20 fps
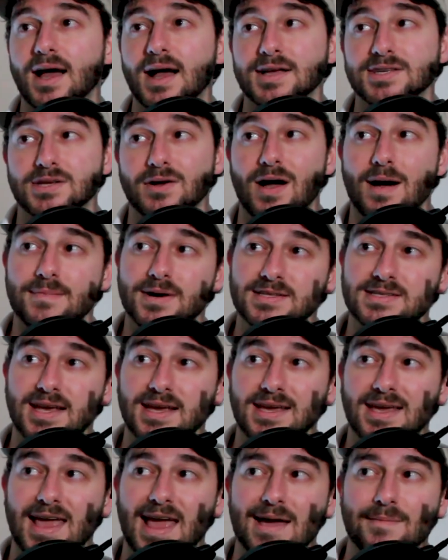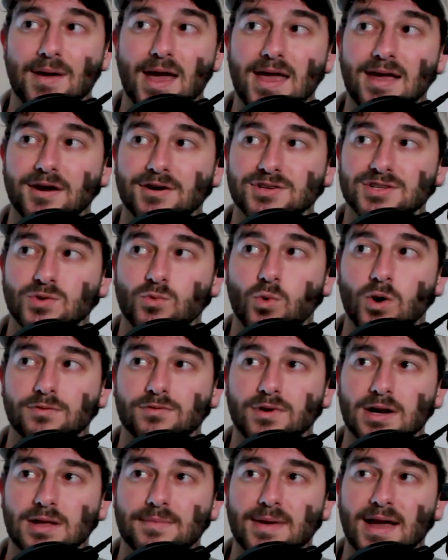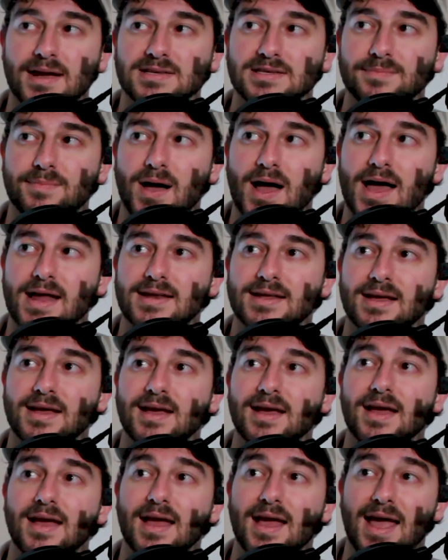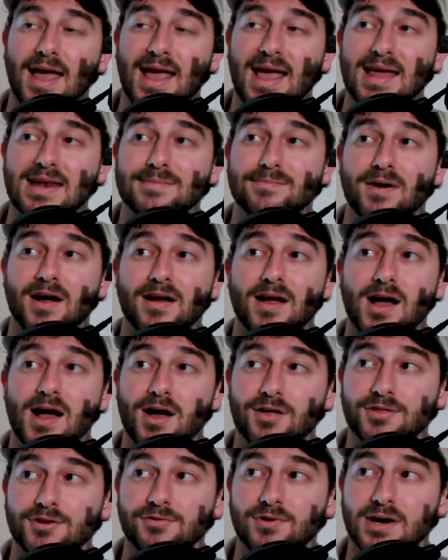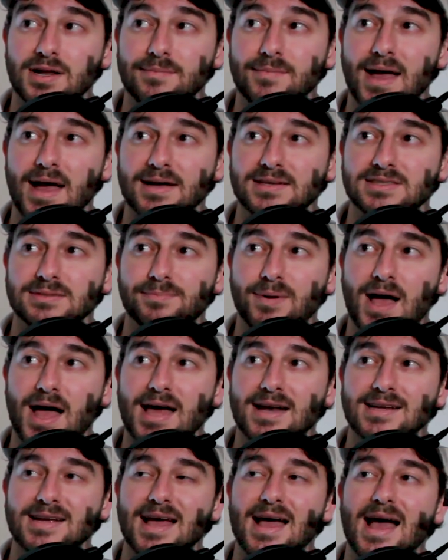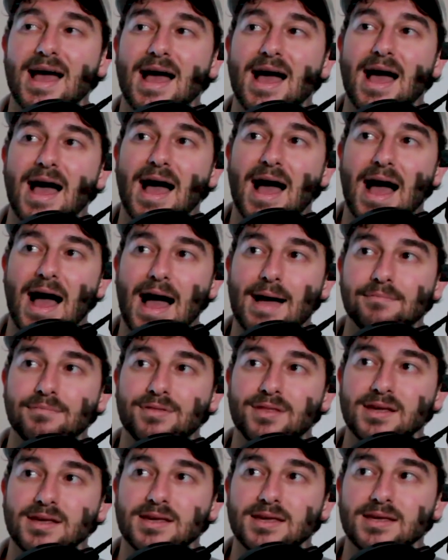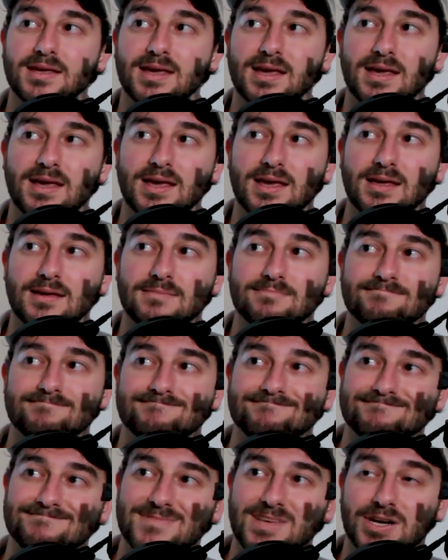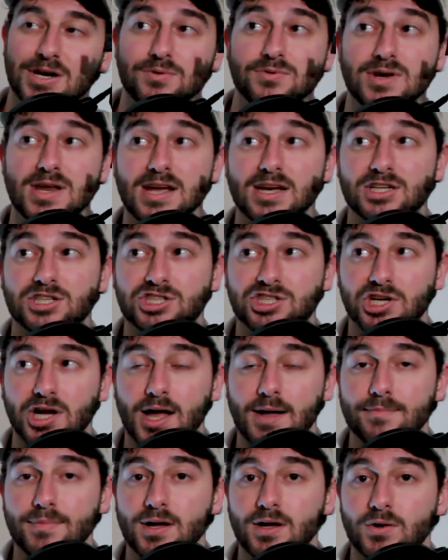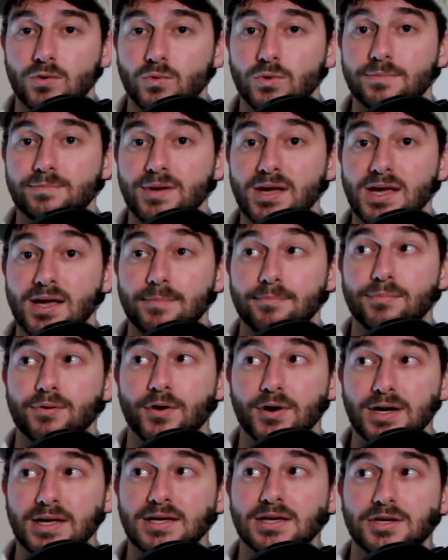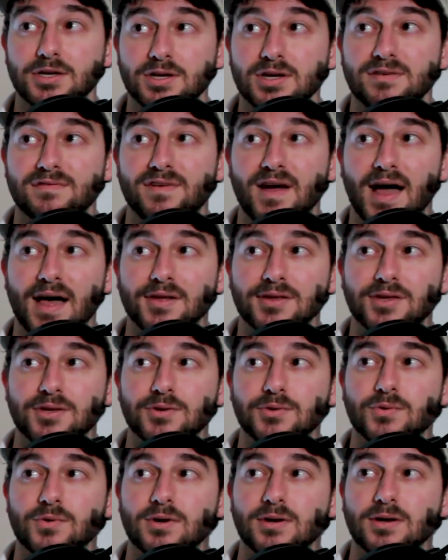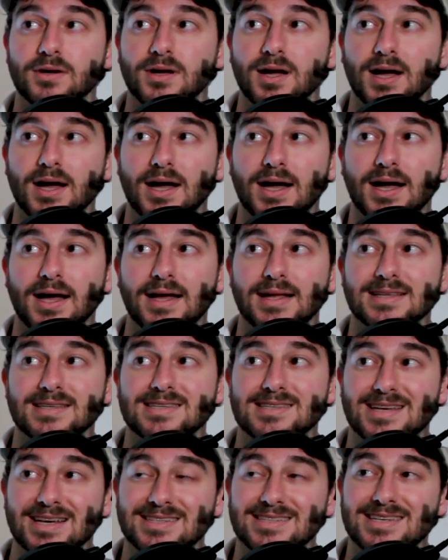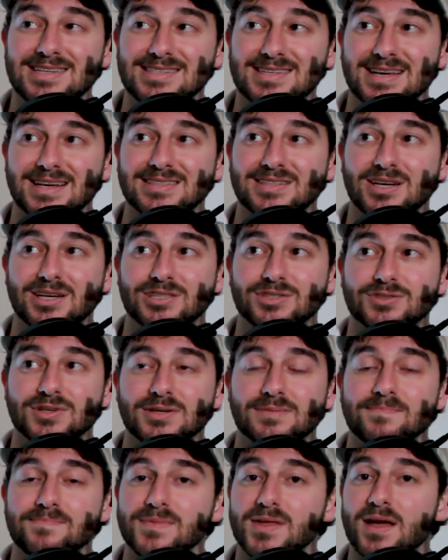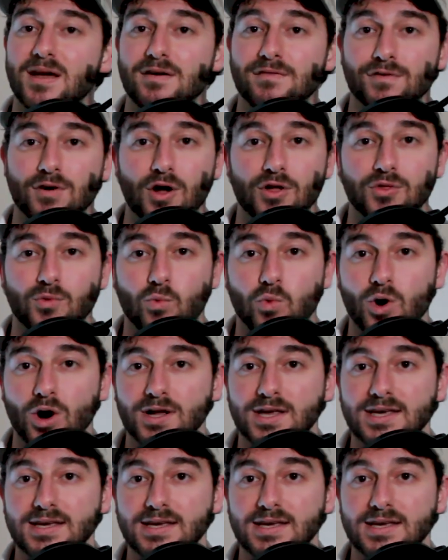So I'm going to take Cam Akers at one running back spot, and in my other running back spot, I'm thinking, you know, Nick Chubb would be a pretty good value at $6,600 for all the work